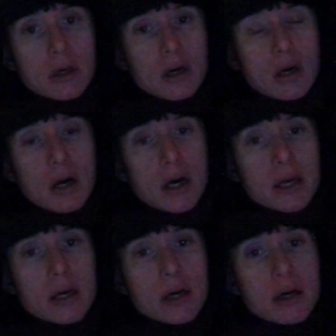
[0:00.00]

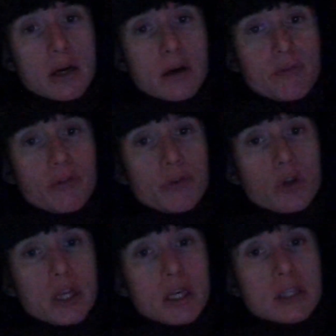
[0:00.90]
I
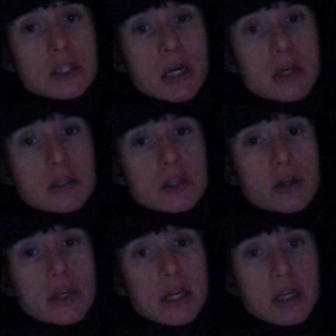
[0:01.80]
fully intended
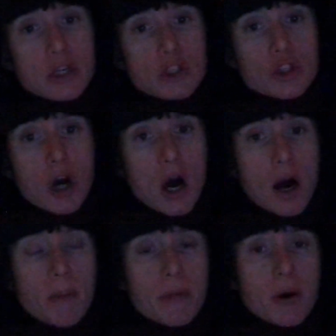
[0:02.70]
on getting a
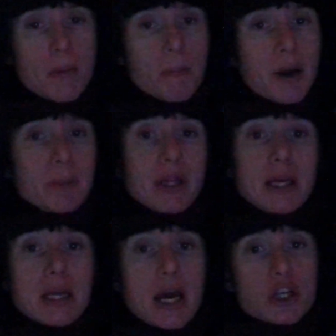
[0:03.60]
job. My plan
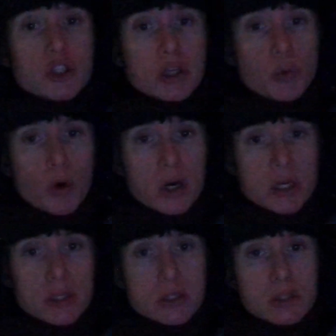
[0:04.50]
actually
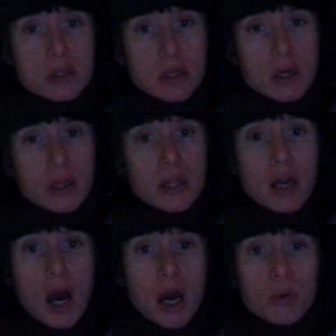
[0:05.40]
was that
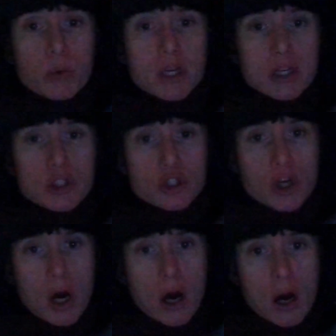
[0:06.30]
I would get a
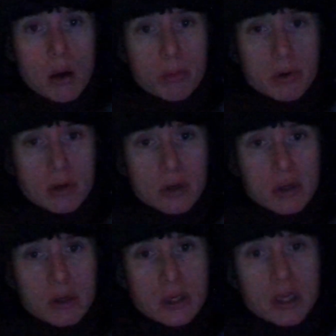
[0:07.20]
job
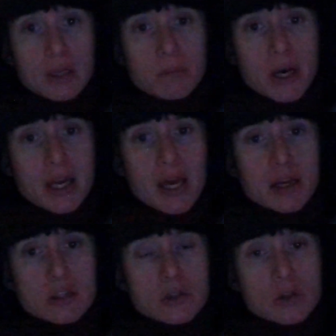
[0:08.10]
and my
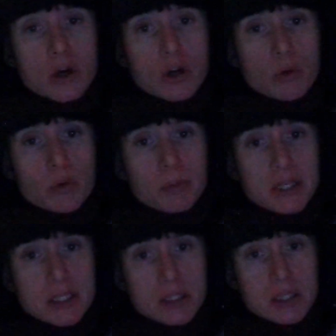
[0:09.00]
ex-narc would be
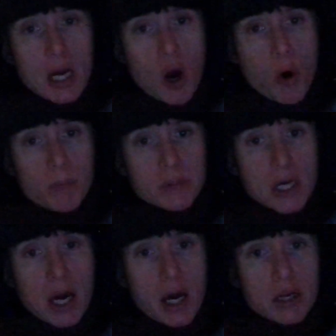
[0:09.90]
a stay-at-home
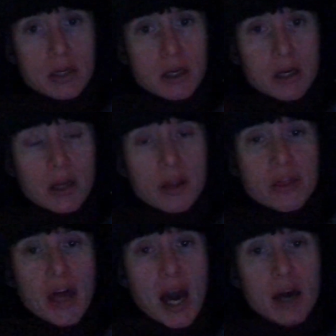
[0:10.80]
dad.
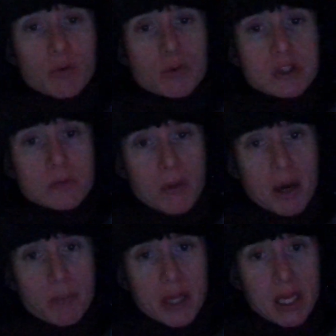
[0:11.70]
That was my
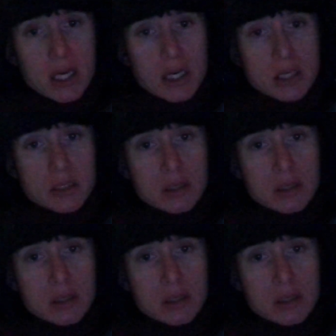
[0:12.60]
plan.